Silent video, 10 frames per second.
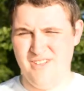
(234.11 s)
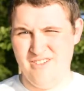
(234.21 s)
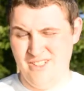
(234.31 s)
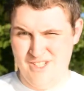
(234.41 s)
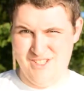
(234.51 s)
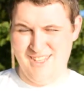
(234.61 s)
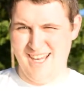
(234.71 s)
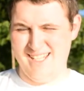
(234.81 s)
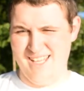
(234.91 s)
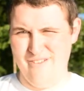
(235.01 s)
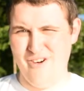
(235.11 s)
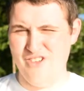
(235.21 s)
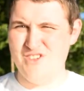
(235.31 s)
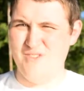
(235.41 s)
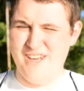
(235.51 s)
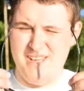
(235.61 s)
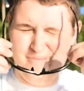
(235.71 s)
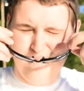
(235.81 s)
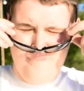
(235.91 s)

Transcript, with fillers: I really just, like I said, I phoned this one in.